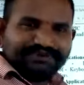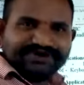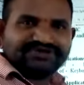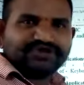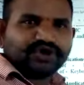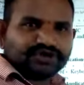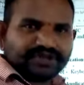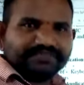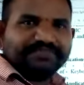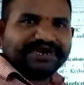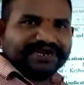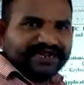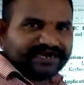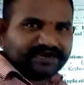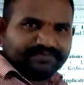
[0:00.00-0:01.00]
or the
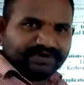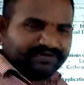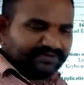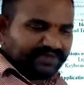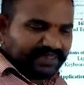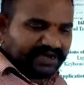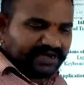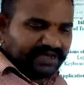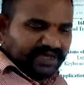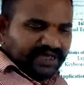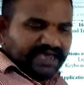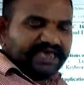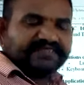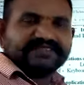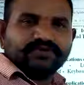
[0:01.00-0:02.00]
mediator between the
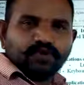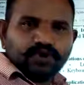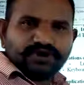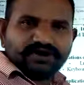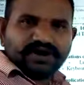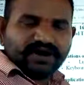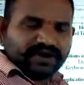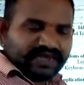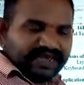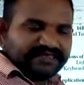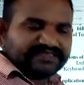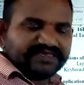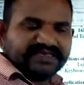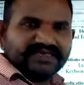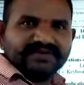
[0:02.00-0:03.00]
AC
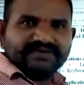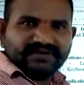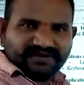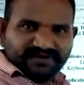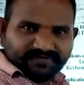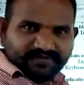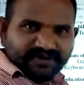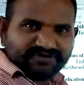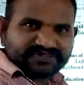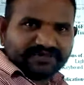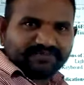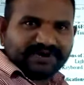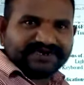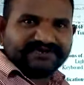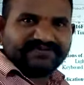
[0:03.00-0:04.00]
power
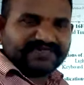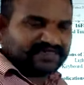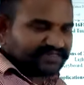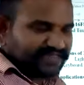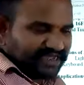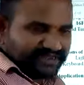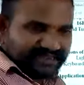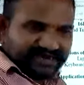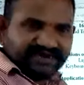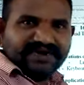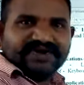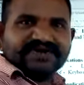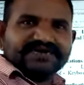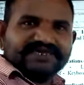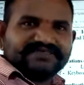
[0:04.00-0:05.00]
supply devices and the
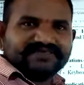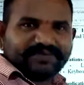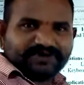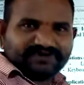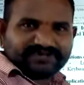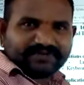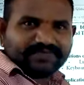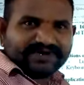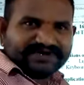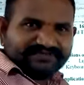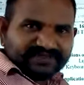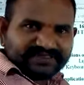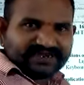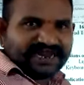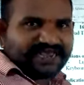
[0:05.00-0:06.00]
DC power supply
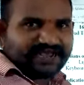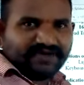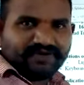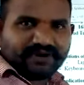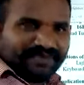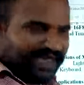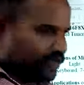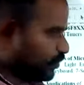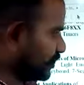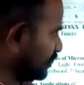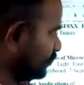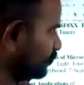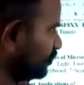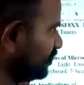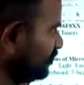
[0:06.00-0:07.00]
device like our
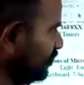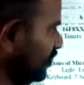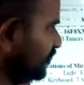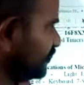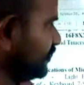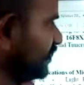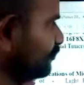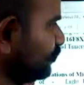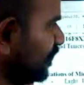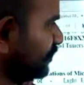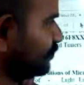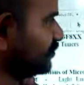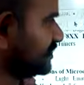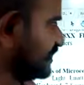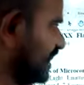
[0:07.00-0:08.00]
microcontroller. There we are
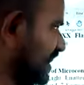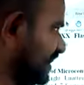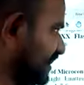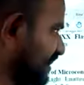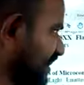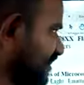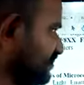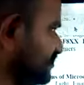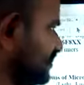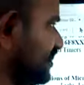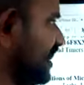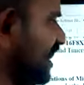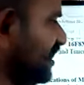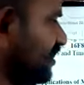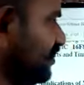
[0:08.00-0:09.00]
using the relays,
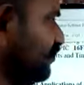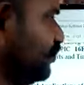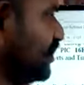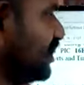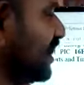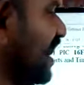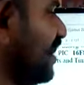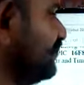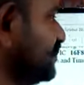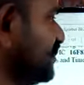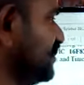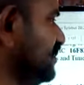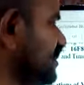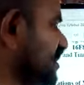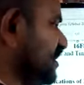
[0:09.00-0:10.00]
and we are having
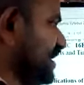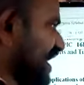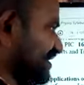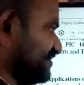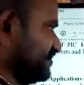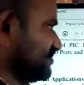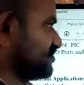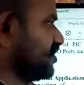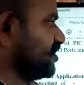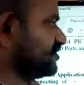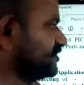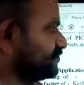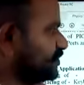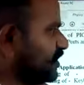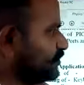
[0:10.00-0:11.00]
the latches
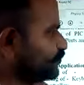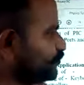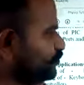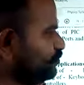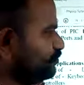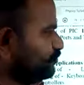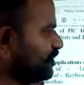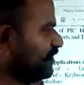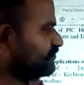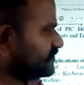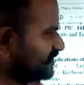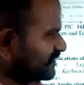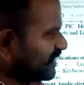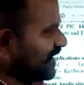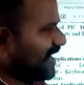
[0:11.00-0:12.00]
concept also. We have
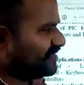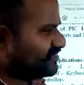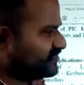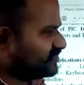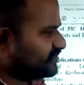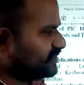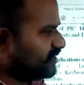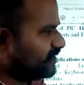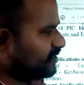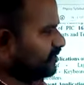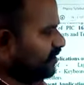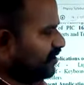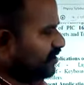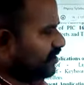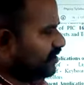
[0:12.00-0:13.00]
seen the latches in in
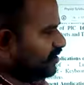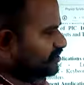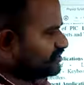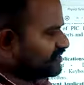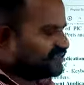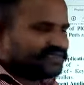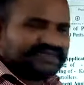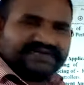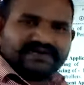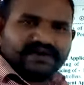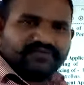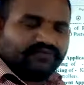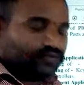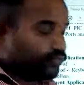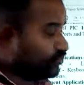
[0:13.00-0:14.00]

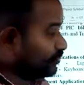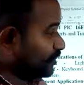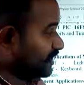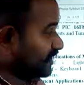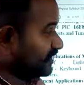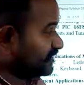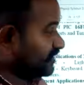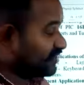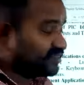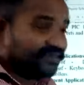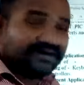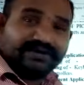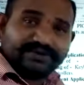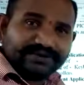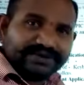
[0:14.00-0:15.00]
the
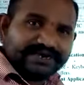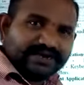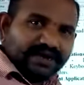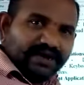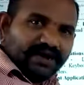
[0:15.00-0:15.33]
third unit